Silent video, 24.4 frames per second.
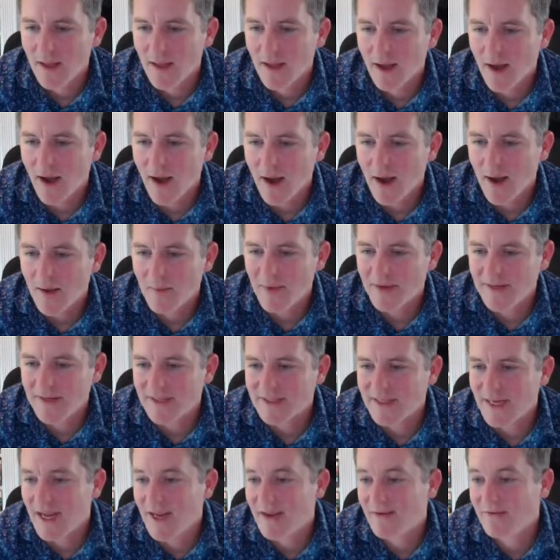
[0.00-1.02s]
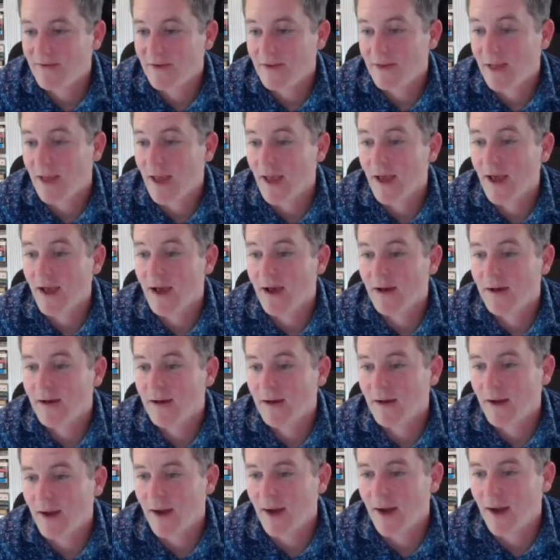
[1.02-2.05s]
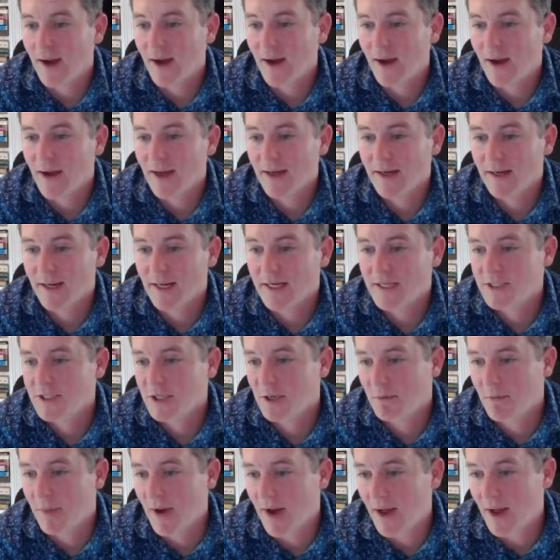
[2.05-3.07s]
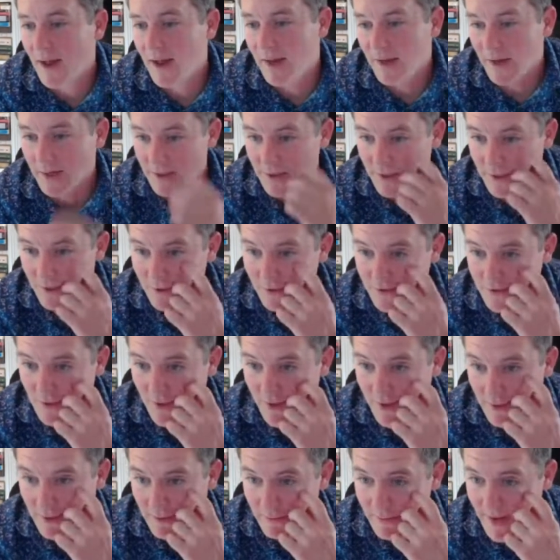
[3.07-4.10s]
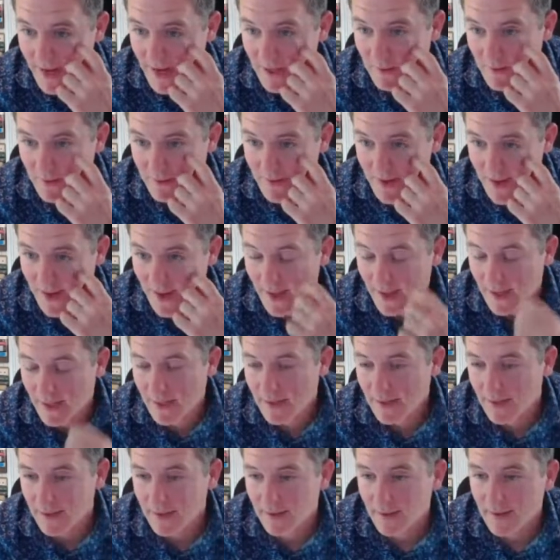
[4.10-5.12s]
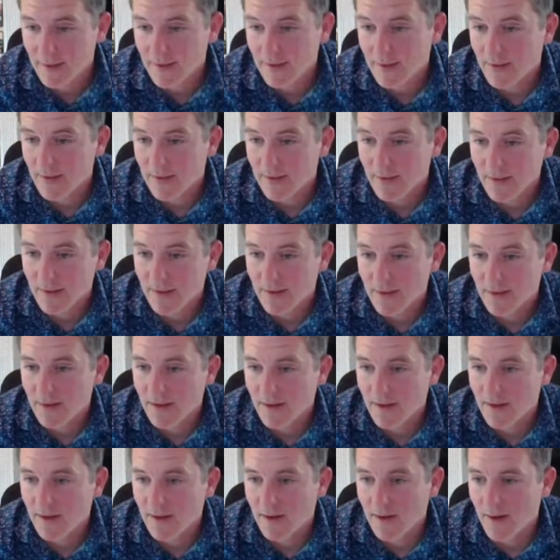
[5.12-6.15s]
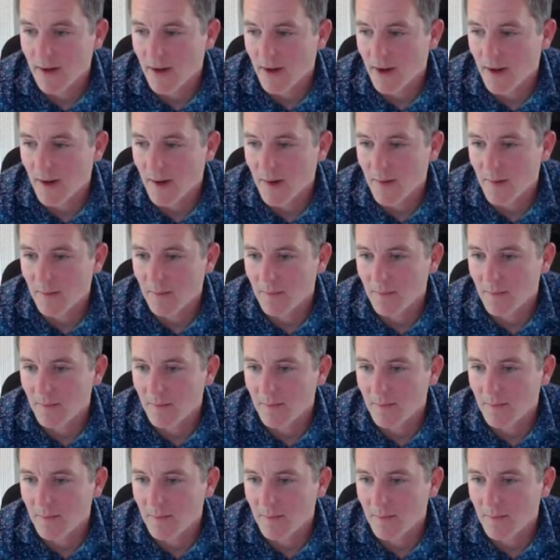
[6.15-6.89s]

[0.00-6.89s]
And to Dave, yeah, unless you're buying a new Toyota battery pack, the